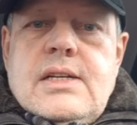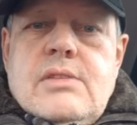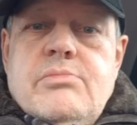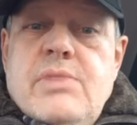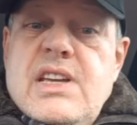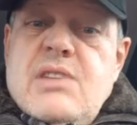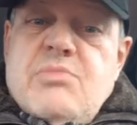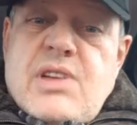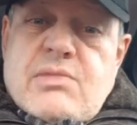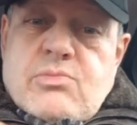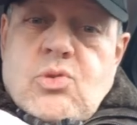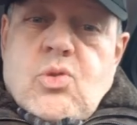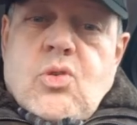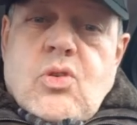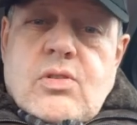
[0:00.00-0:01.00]
being a bit
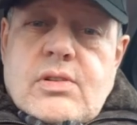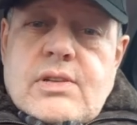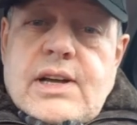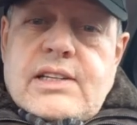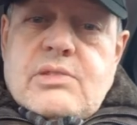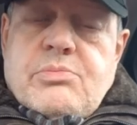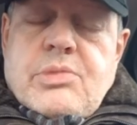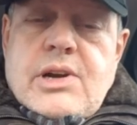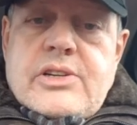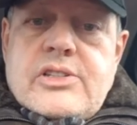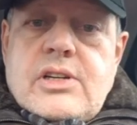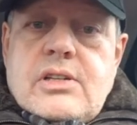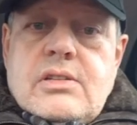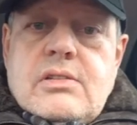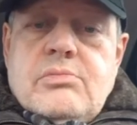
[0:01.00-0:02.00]
more under
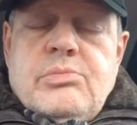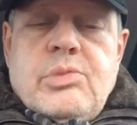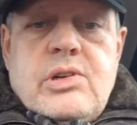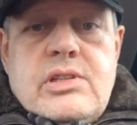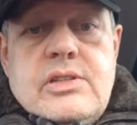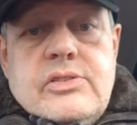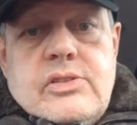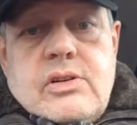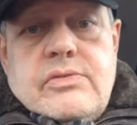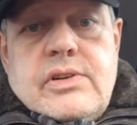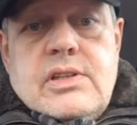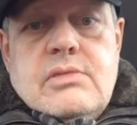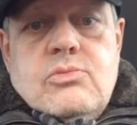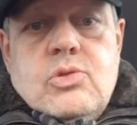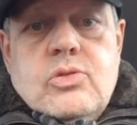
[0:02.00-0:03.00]
pressure, putting yourself
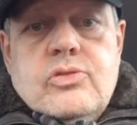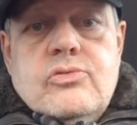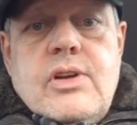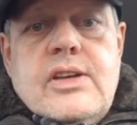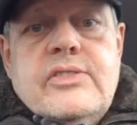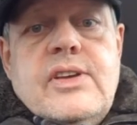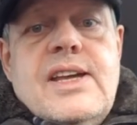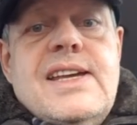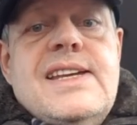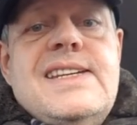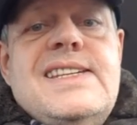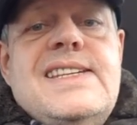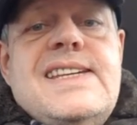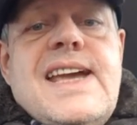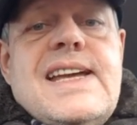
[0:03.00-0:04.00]
under more stress,
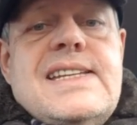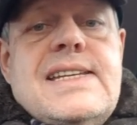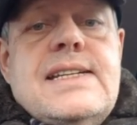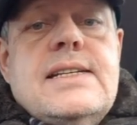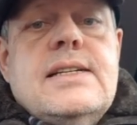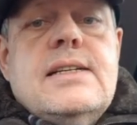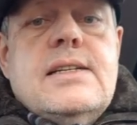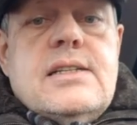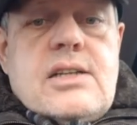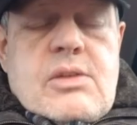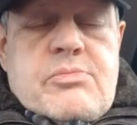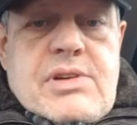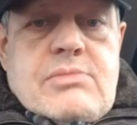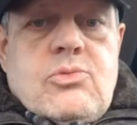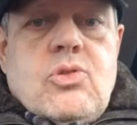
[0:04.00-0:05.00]
getting a
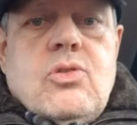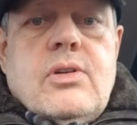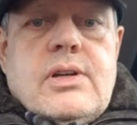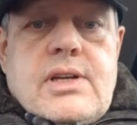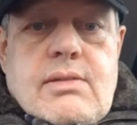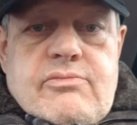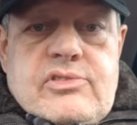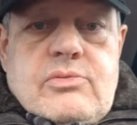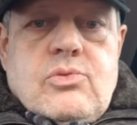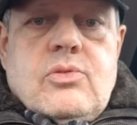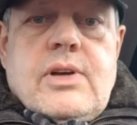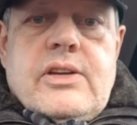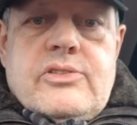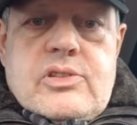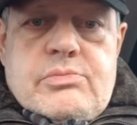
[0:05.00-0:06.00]
bit more uncomfortable
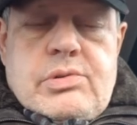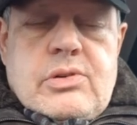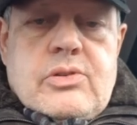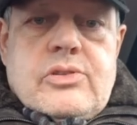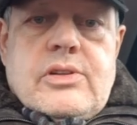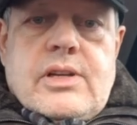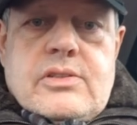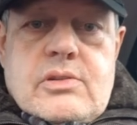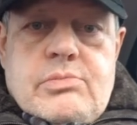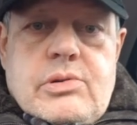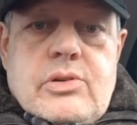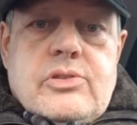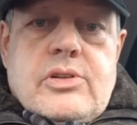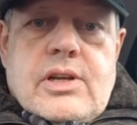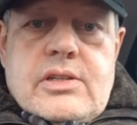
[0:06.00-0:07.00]
as you push and you
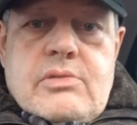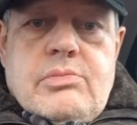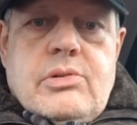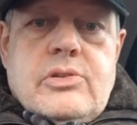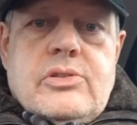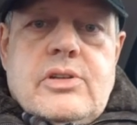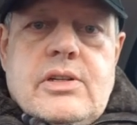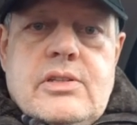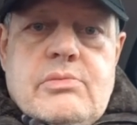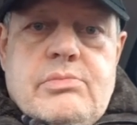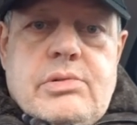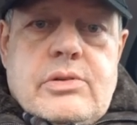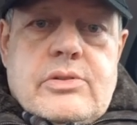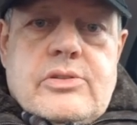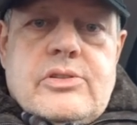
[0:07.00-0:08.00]
push and you push and you
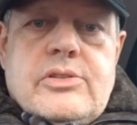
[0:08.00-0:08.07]
push.